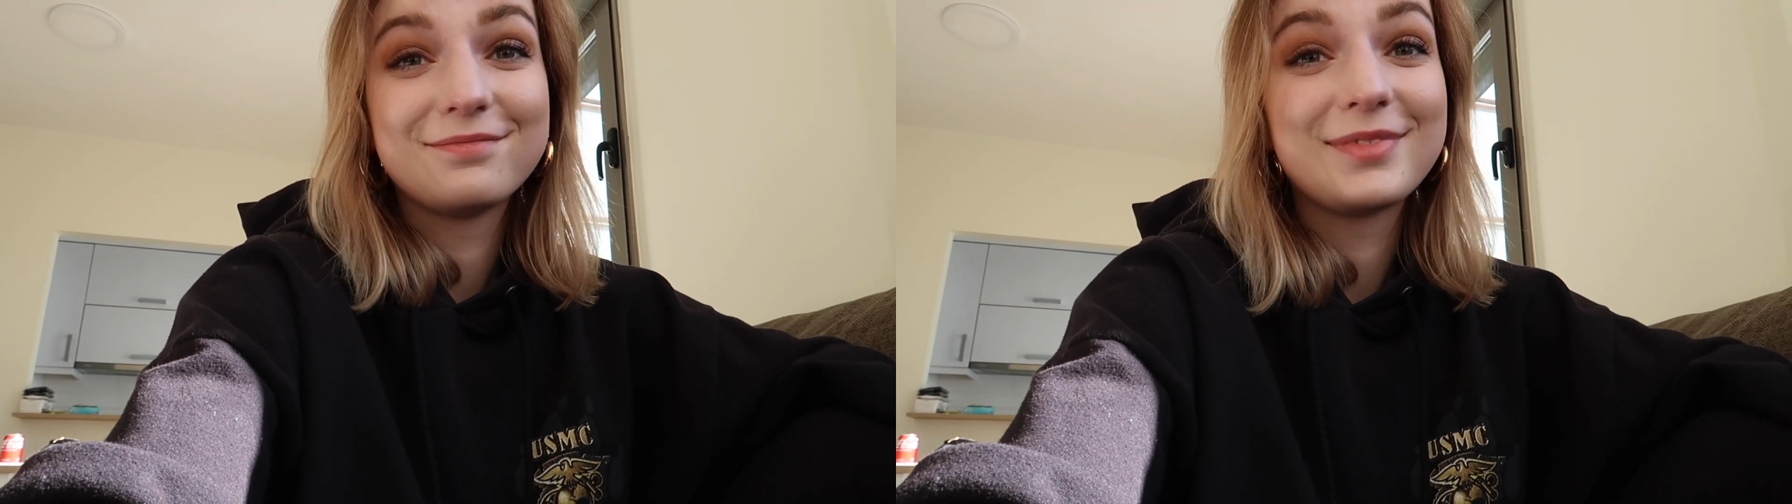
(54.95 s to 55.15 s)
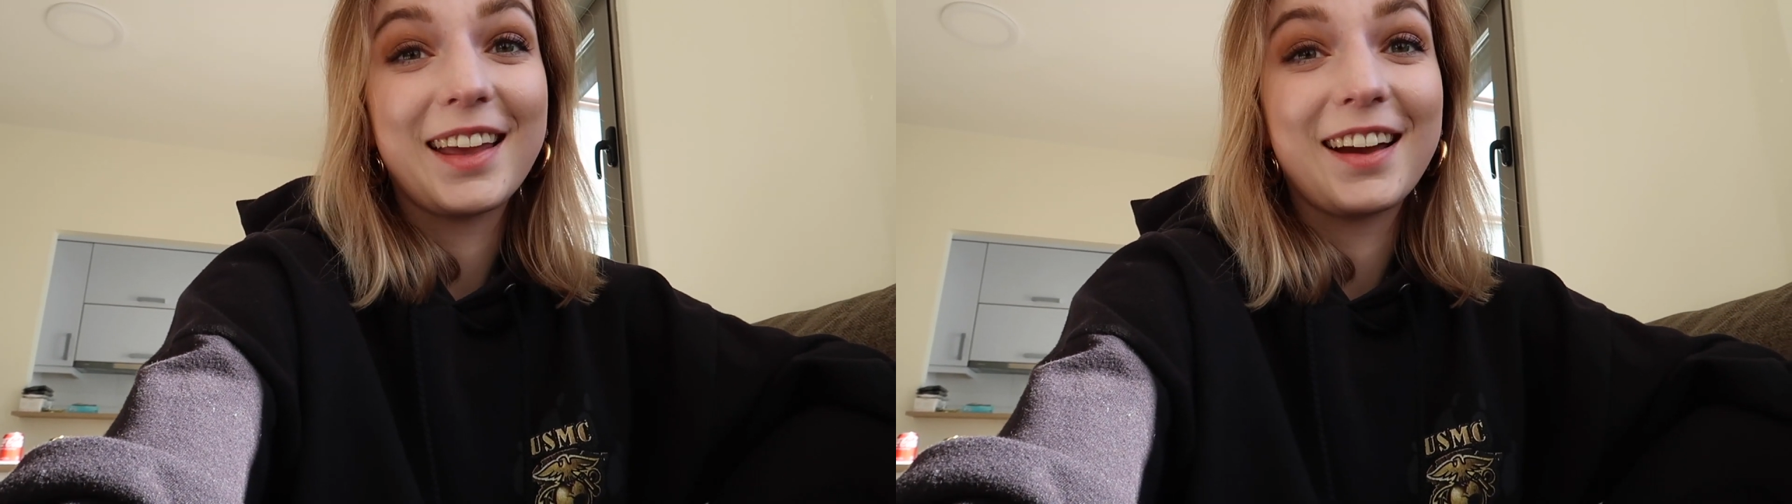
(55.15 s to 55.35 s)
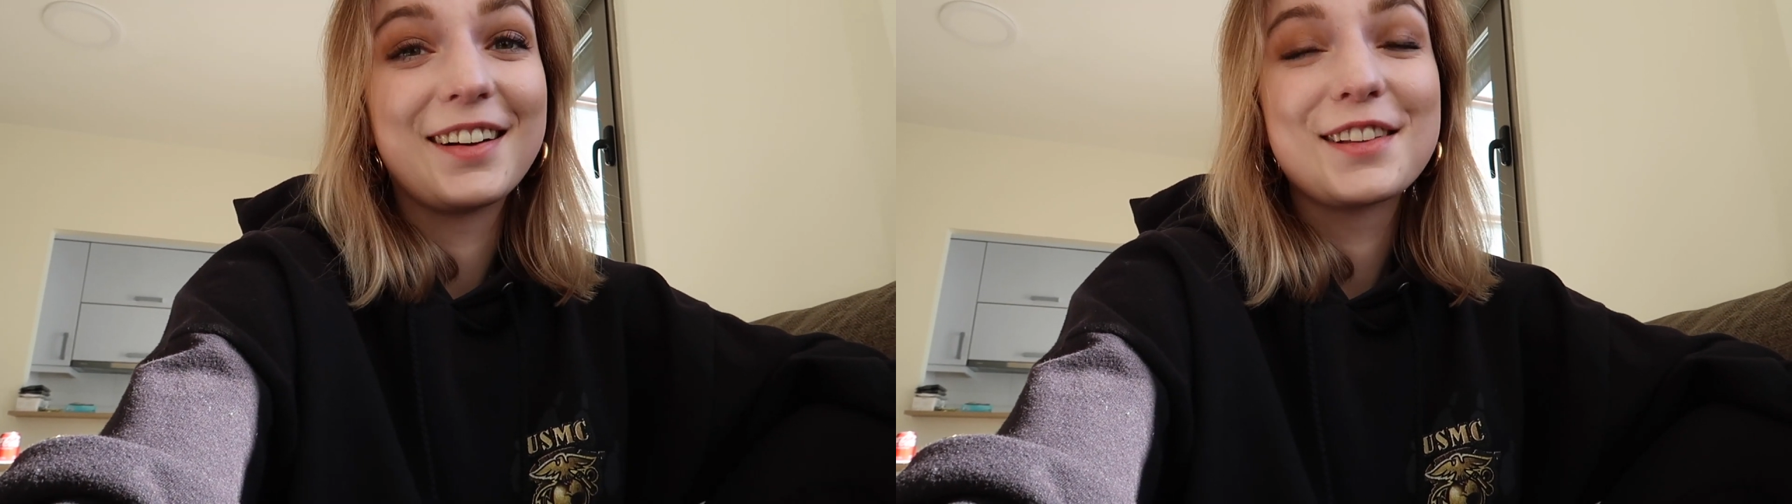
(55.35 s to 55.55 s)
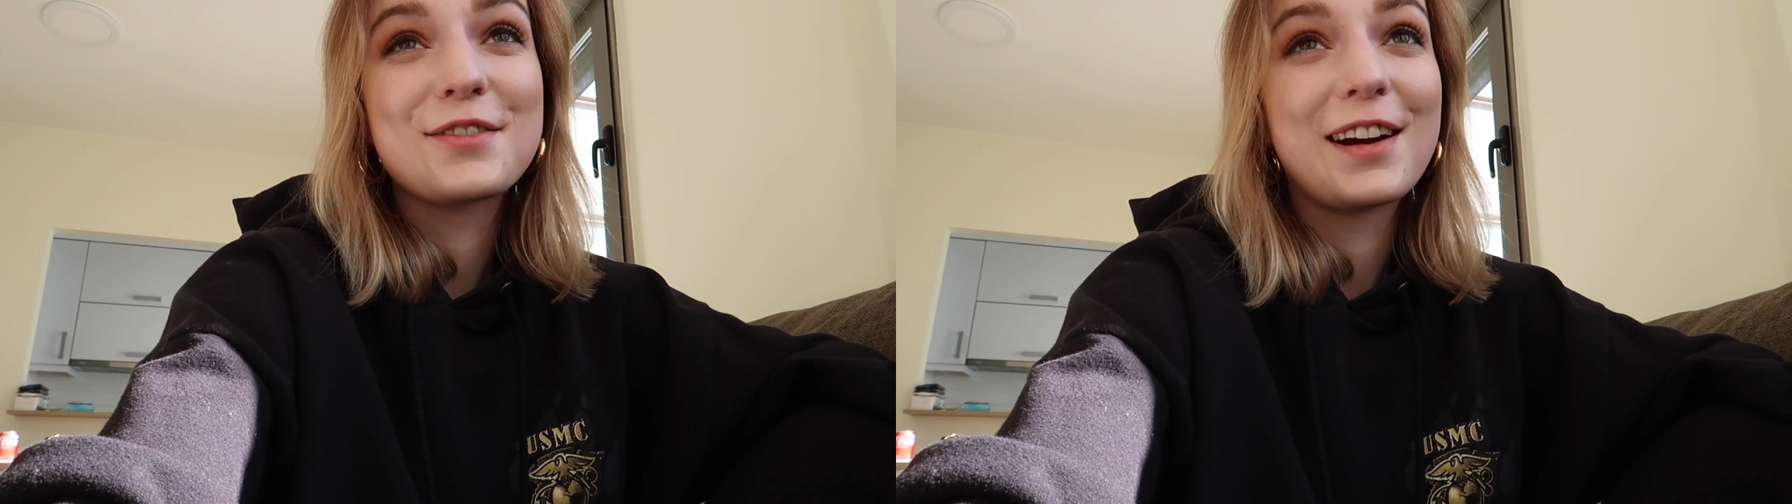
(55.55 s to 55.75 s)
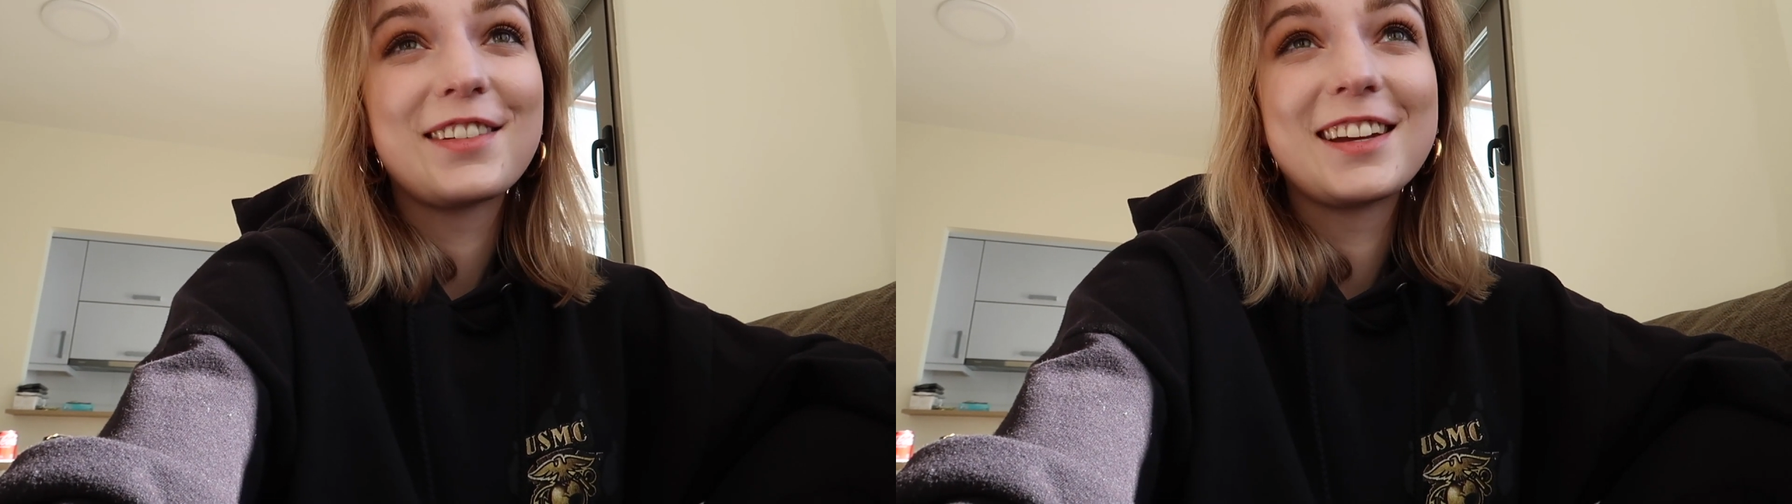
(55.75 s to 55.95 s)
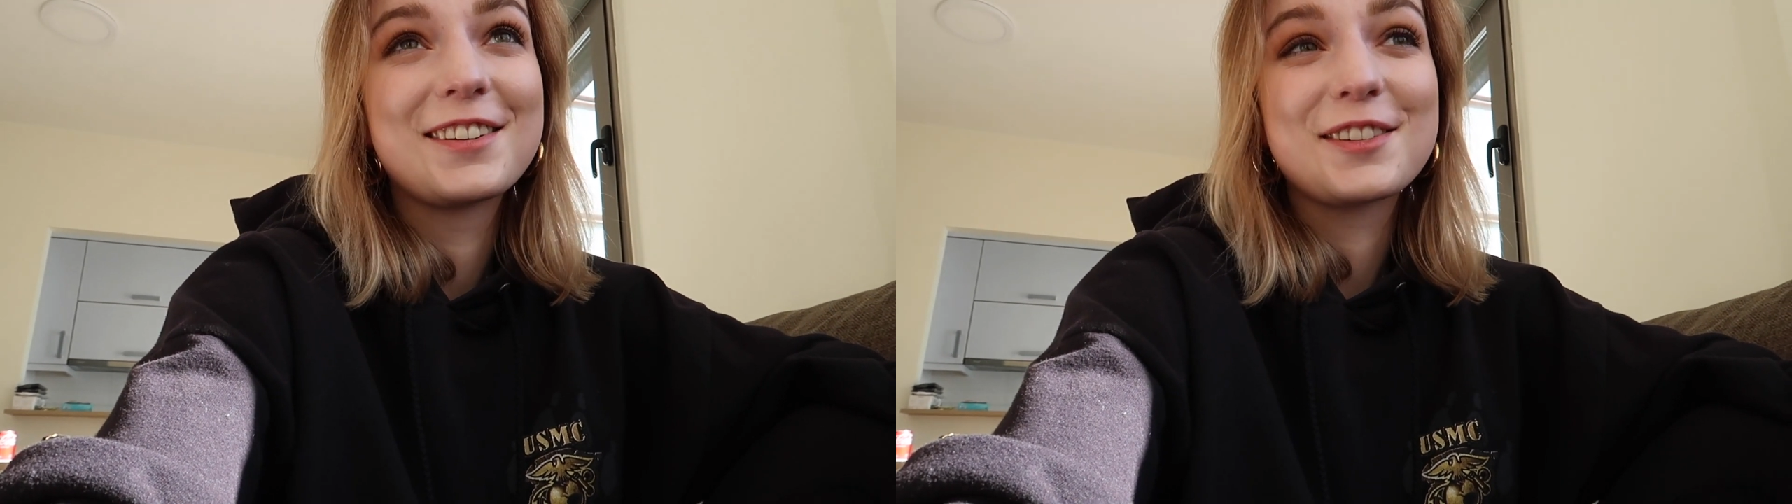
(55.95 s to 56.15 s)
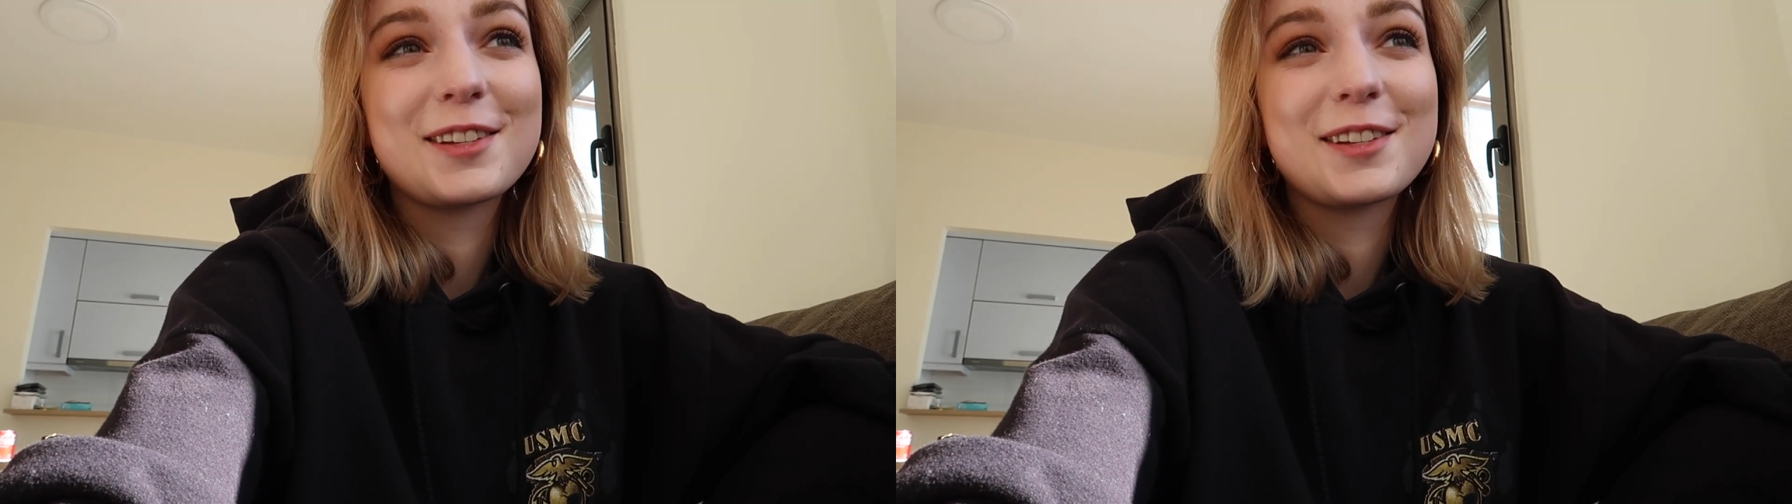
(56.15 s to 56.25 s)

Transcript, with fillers: yeah, driving here is